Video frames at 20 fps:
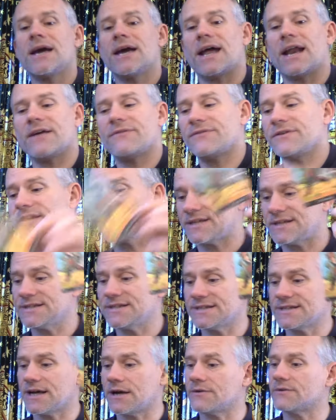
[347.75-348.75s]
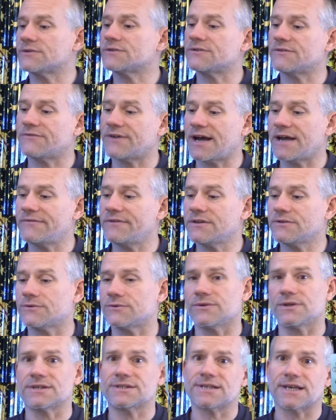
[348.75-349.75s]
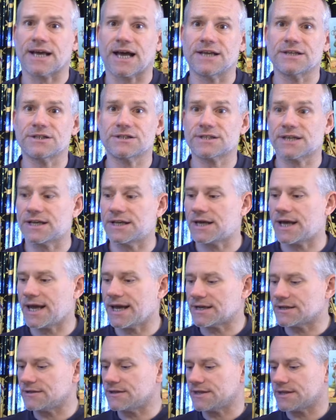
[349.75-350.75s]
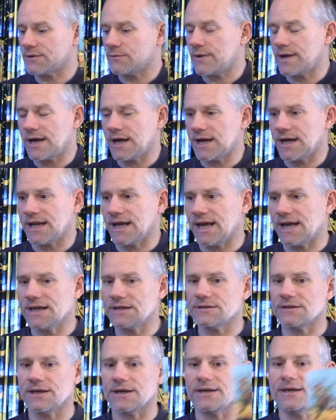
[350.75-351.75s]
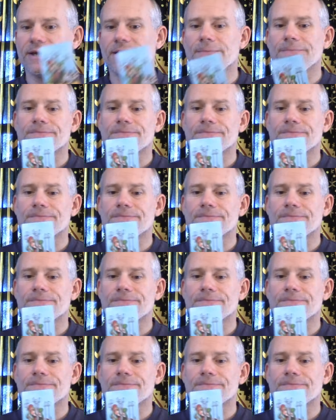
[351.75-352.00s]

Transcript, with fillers: And I feel like this is how you're surviving through this. Like, I just got to handle it the way I got to handle it.